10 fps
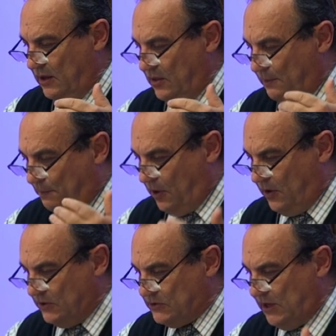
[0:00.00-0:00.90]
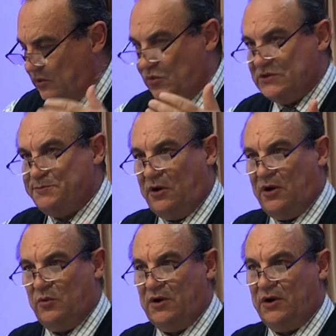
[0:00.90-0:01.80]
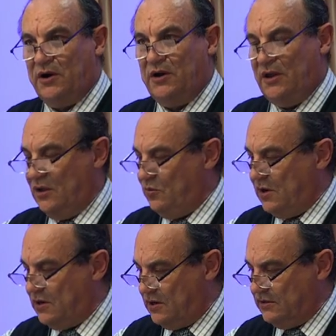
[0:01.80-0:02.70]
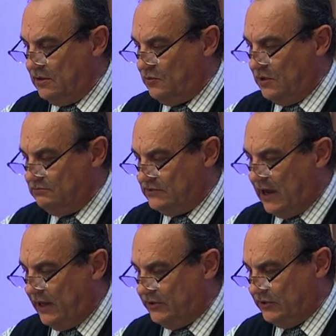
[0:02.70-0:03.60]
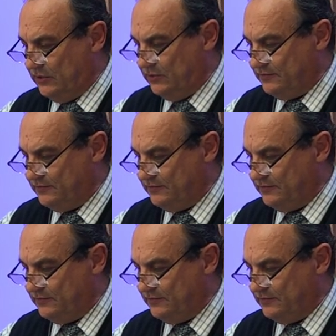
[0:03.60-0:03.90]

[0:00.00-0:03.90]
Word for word: the bonds in which Paul were, uh, were, were tied to?